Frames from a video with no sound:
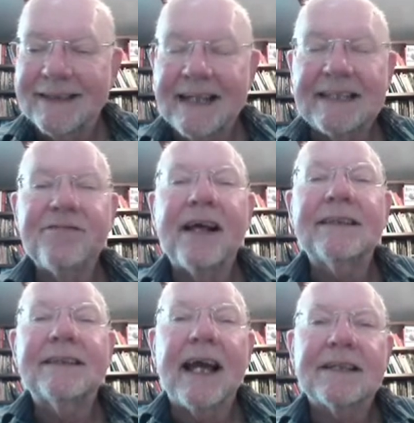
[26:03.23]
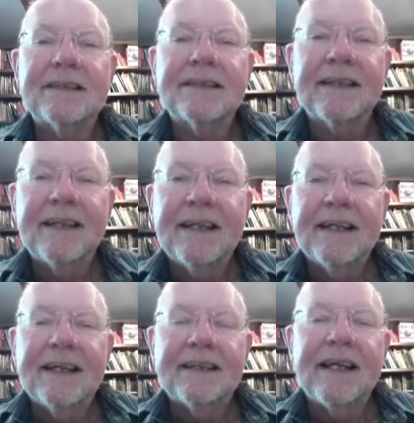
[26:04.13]
is a fun text.
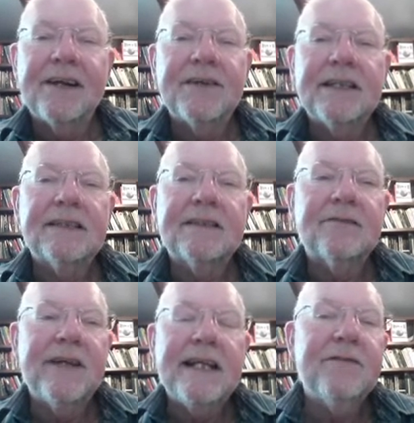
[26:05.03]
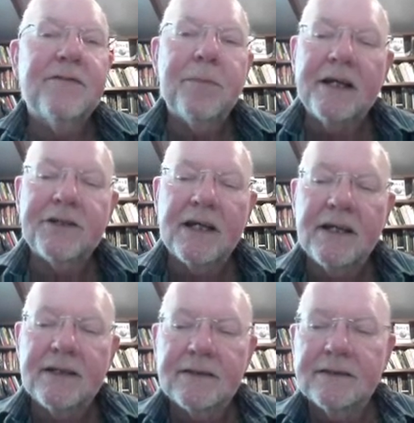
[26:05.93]
There is reading for
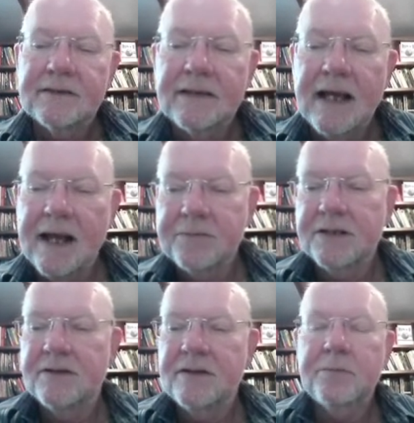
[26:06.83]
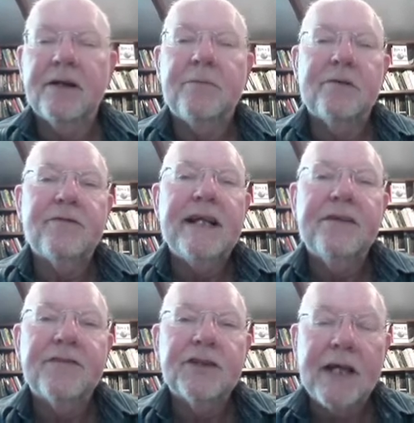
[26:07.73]
pleasure, absolutely brilliant, but
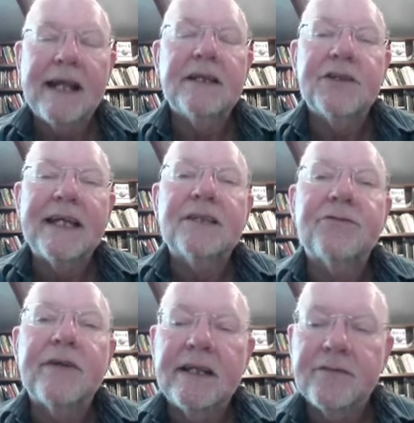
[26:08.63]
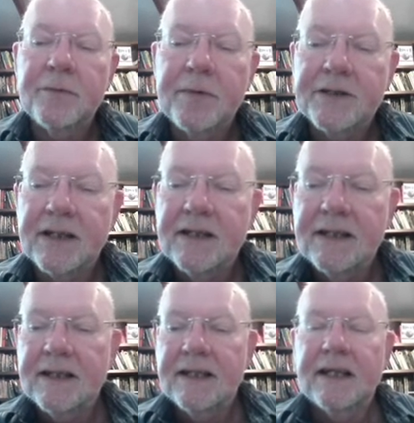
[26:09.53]
reading for challenge is reading for pleasure.
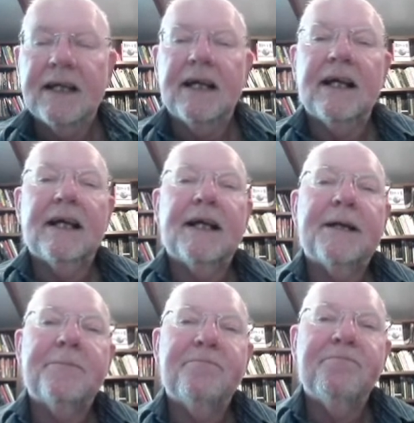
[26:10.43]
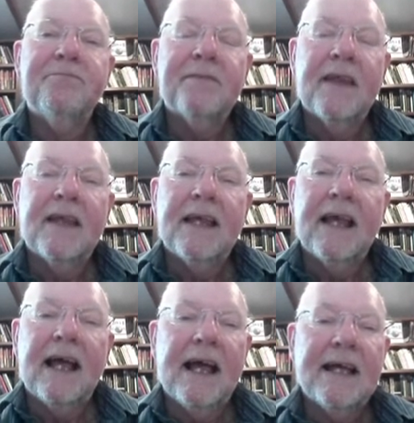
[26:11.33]
And
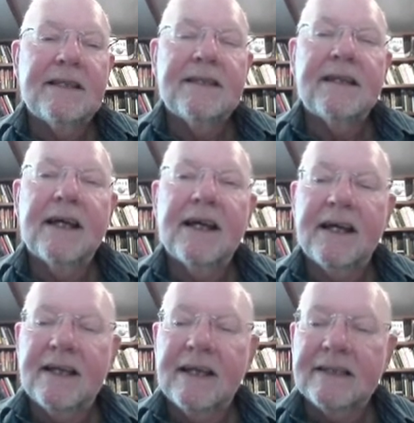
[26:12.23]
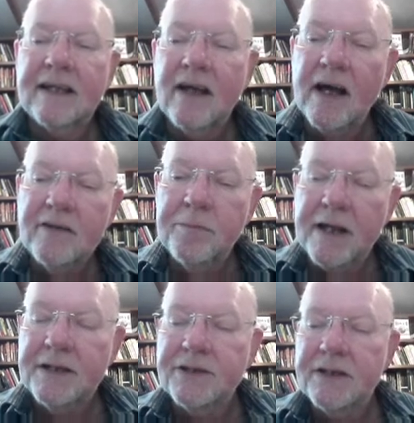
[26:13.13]
it's a kind of
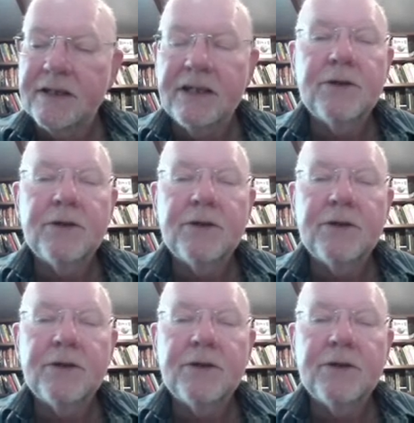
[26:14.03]
pleasure that you